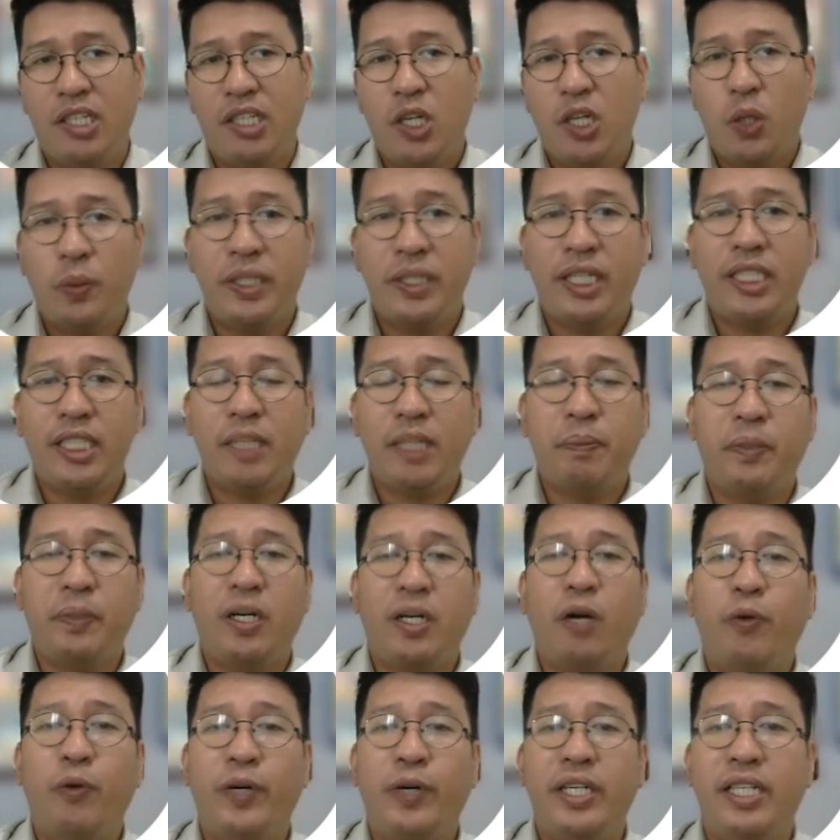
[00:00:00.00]
with a deeper
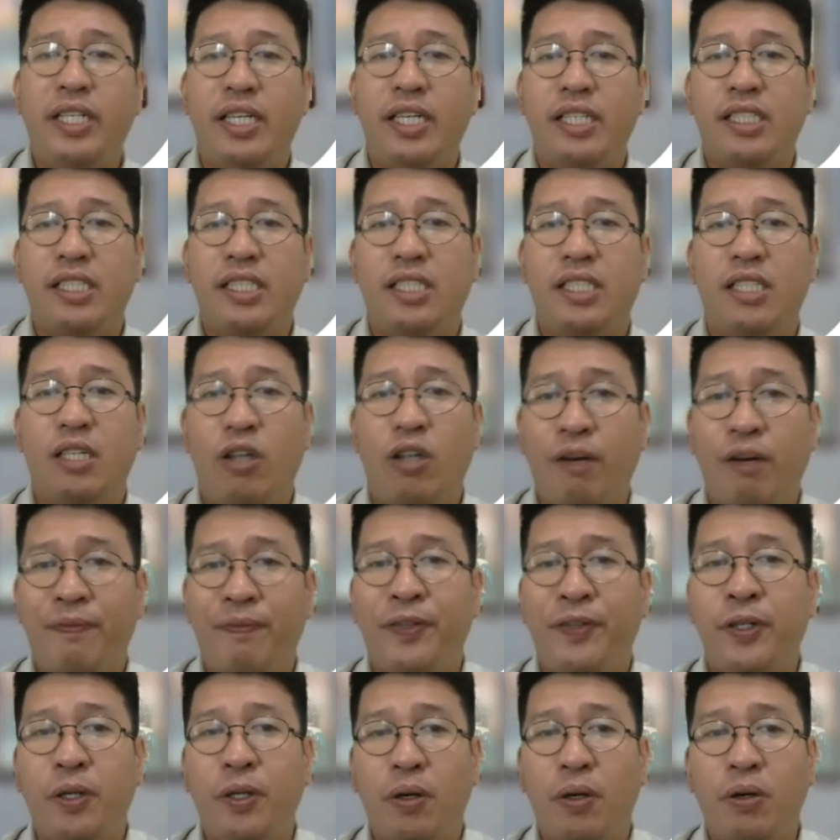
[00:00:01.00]
awareness of
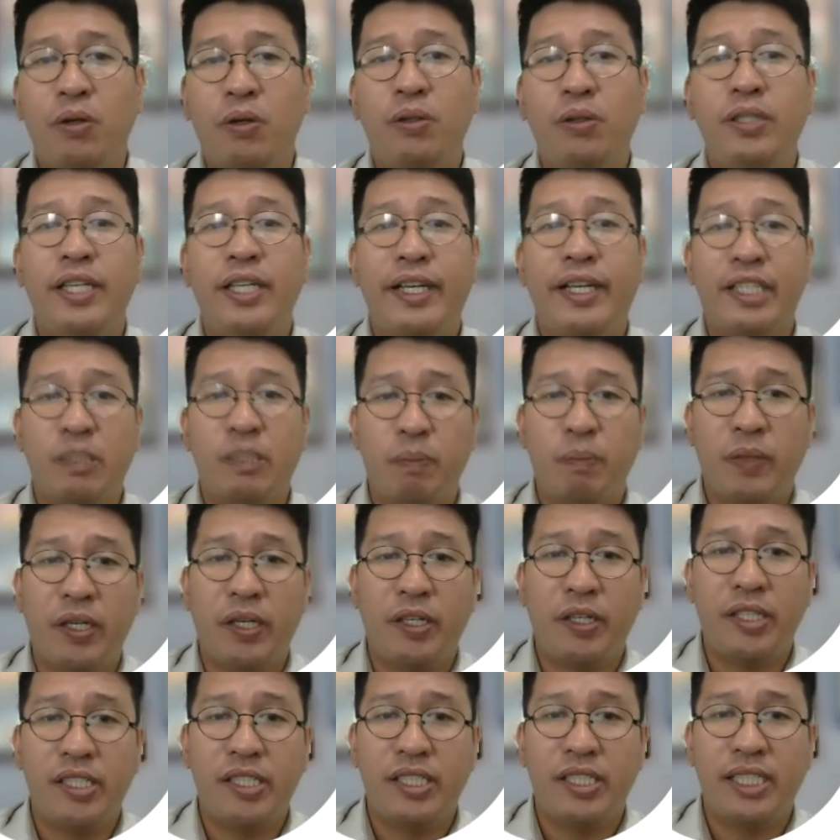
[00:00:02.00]
your own
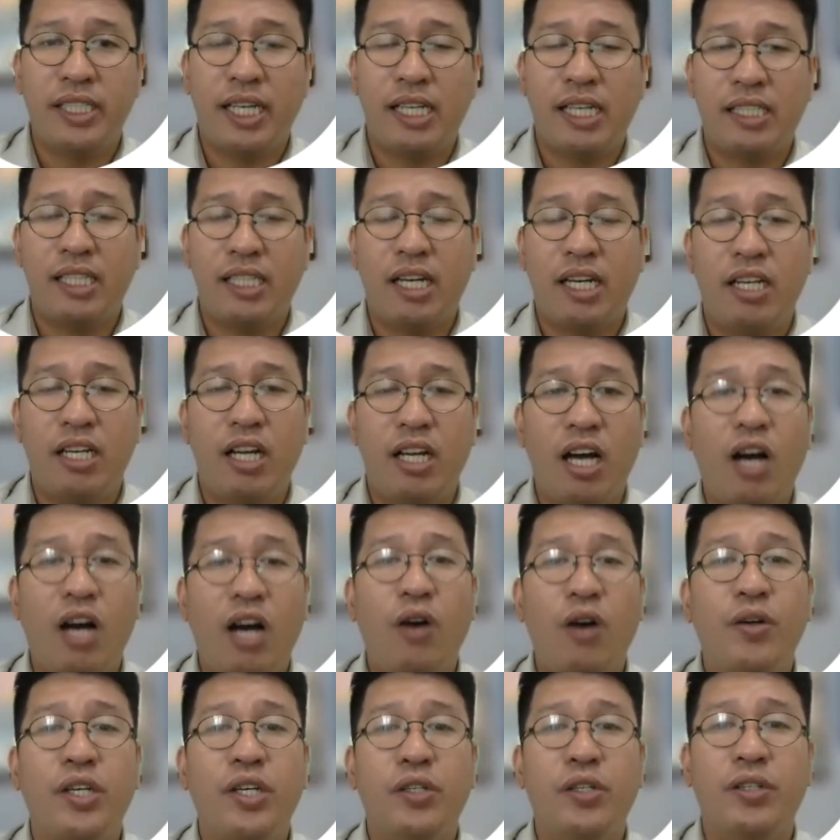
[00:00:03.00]
experiences and
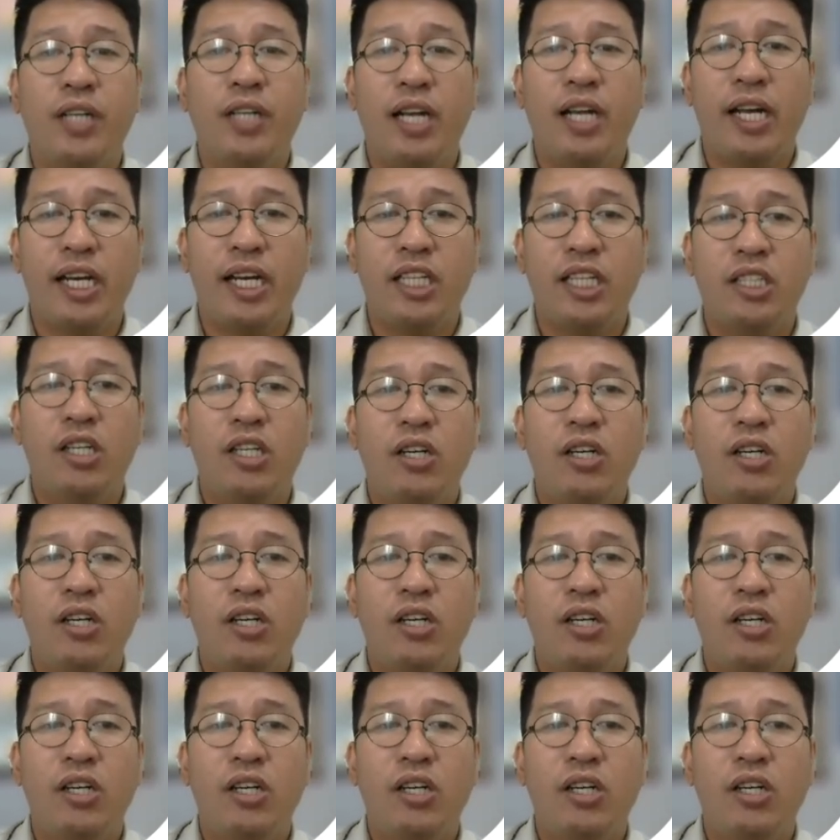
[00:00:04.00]
how you relate